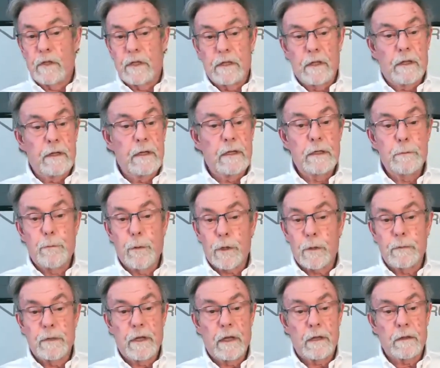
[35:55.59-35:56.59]
you need to put
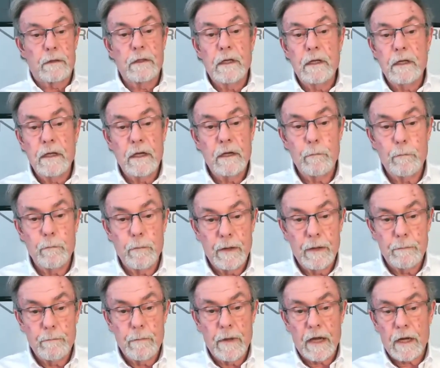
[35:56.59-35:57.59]
them together. You need to
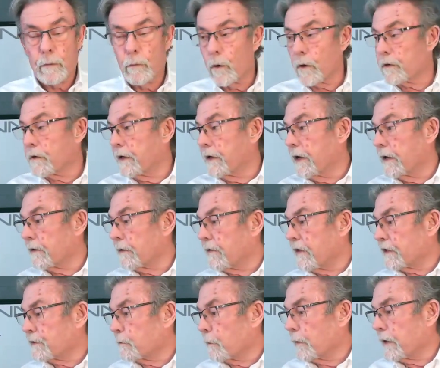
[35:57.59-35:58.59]
make, make them work together.
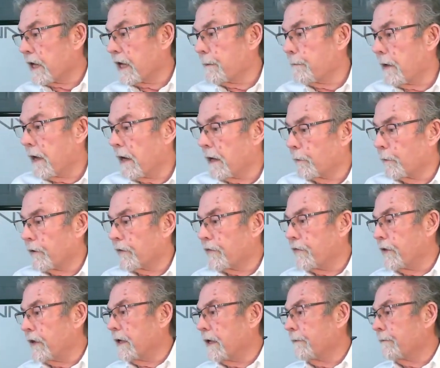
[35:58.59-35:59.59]
That's when we came out with
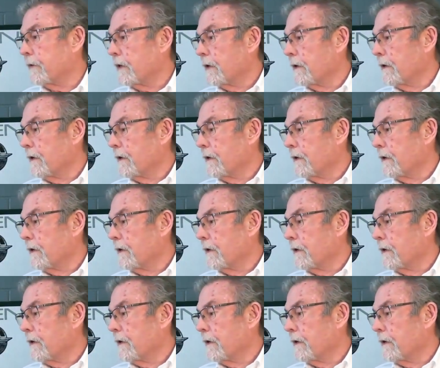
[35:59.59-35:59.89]
the